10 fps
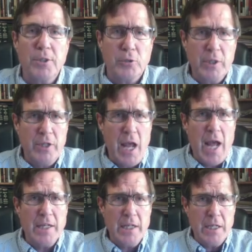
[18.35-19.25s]
between the
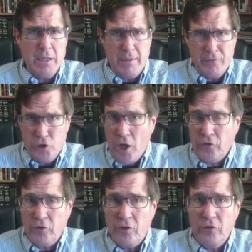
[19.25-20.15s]
idea of
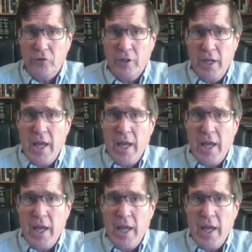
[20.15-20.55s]
justice